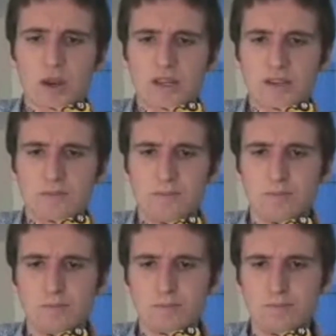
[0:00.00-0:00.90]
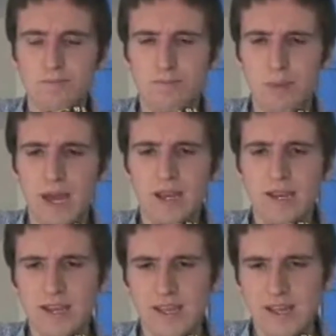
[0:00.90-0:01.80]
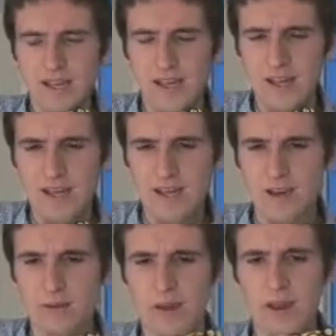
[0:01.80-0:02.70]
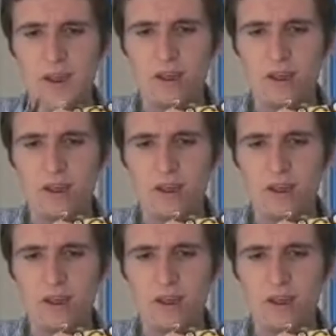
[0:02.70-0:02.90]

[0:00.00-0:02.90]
is bend it in a bit,